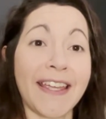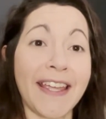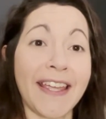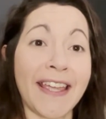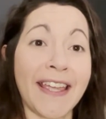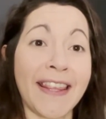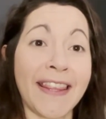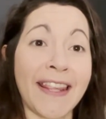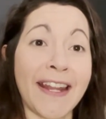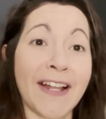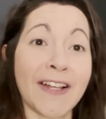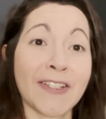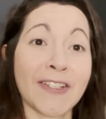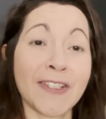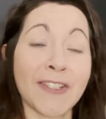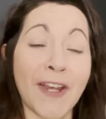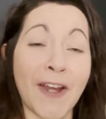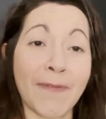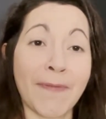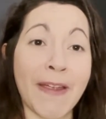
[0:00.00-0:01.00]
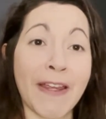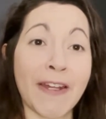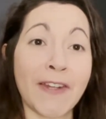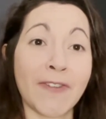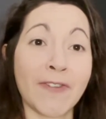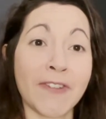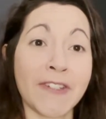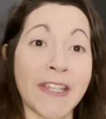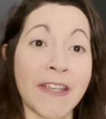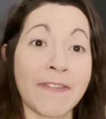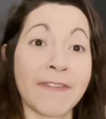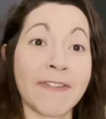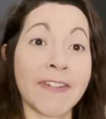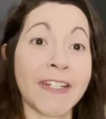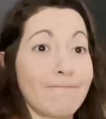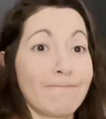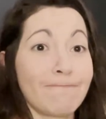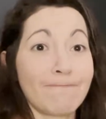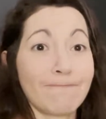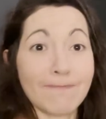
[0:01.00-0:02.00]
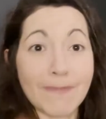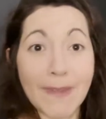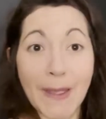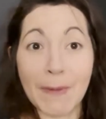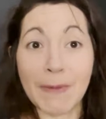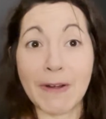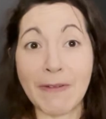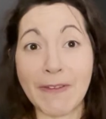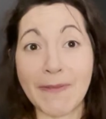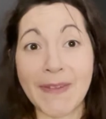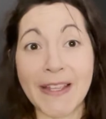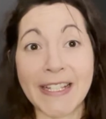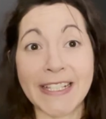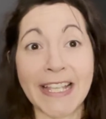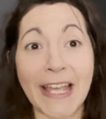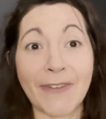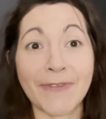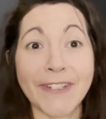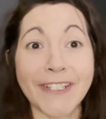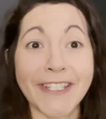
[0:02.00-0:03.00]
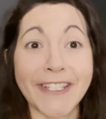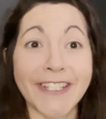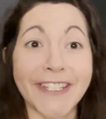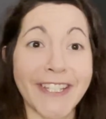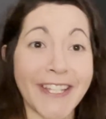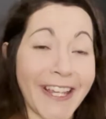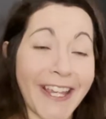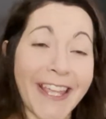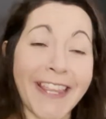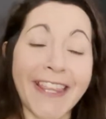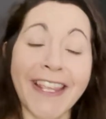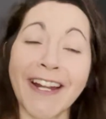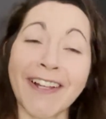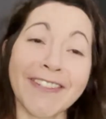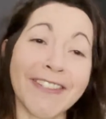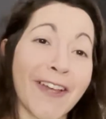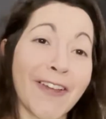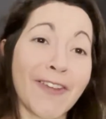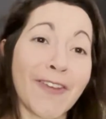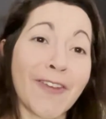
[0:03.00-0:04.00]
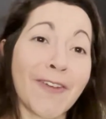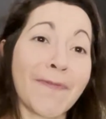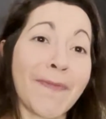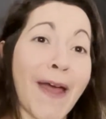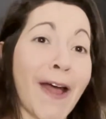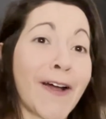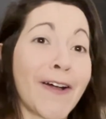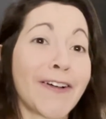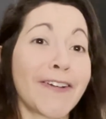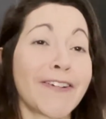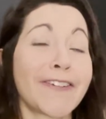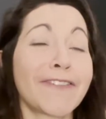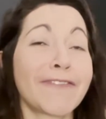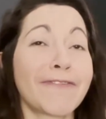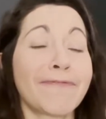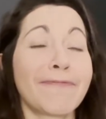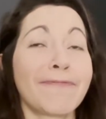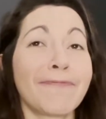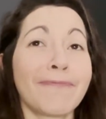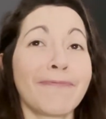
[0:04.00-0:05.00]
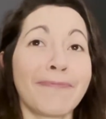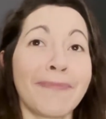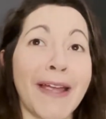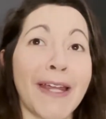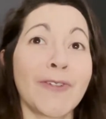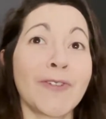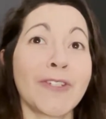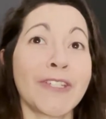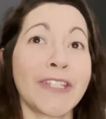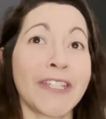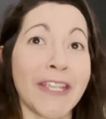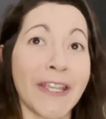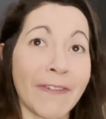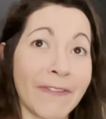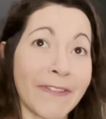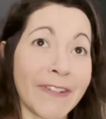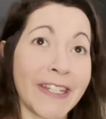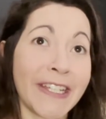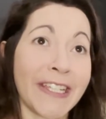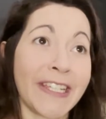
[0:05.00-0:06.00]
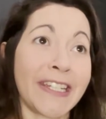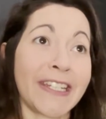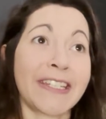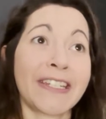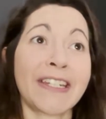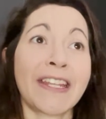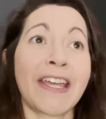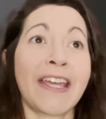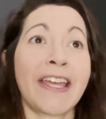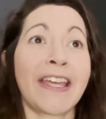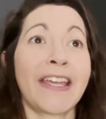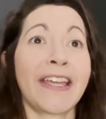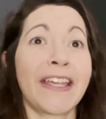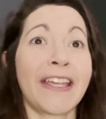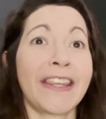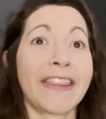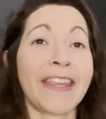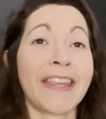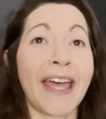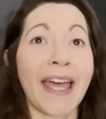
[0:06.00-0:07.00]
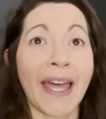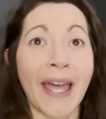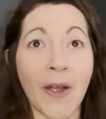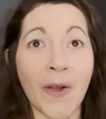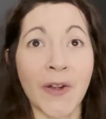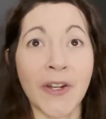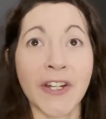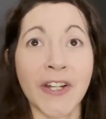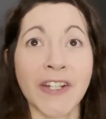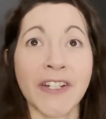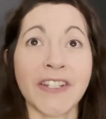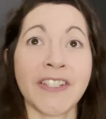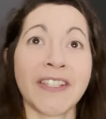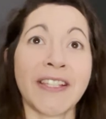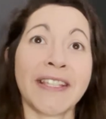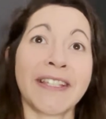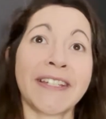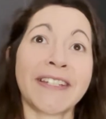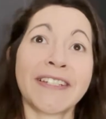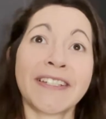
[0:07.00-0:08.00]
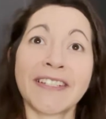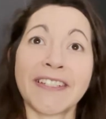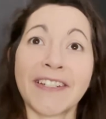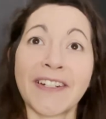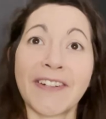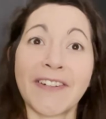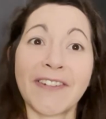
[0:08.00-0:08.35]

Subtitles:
and then I'll start my new shift. I'm gonna make my sandwich, and then I'll tell you about my new shift and the hours and